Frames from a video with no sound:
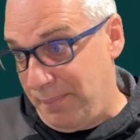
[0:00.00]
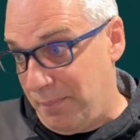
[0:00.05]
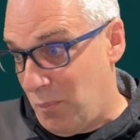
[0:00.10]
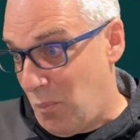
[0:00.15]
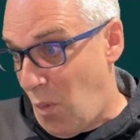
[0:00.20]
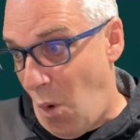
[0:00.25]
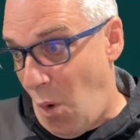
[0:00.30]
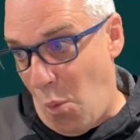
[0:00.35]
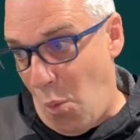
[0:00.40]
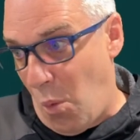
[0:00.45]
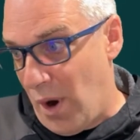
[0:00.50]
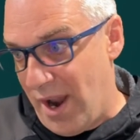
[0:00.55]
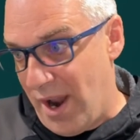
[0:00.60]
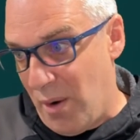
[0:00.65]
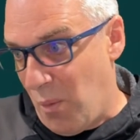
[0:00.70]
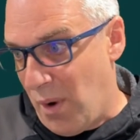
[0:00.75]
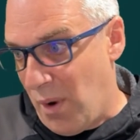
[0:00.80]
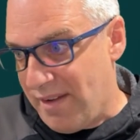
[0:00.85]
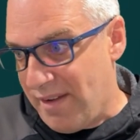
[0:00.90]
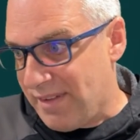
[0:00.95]

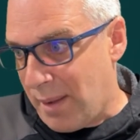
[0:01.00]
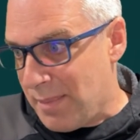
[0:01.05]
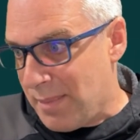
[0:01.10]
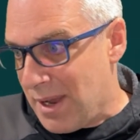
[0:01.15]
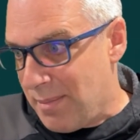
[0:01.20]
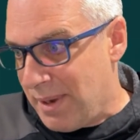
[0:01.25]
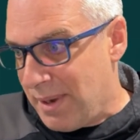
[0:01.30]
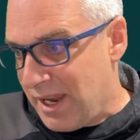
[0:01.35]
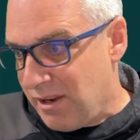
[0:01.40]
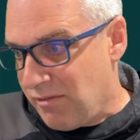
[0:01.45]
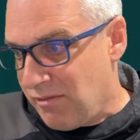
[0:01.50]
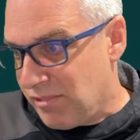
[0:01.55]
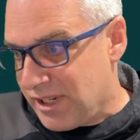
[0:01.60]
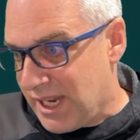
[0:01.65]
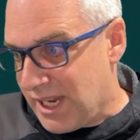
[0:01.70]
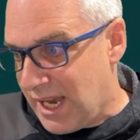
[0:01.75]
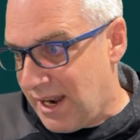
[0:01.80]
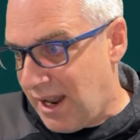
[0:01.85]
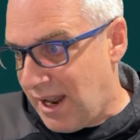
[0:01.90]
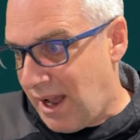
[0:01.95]
Whatever that may be.
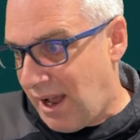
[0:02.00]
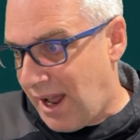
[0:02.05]
Retainer, ad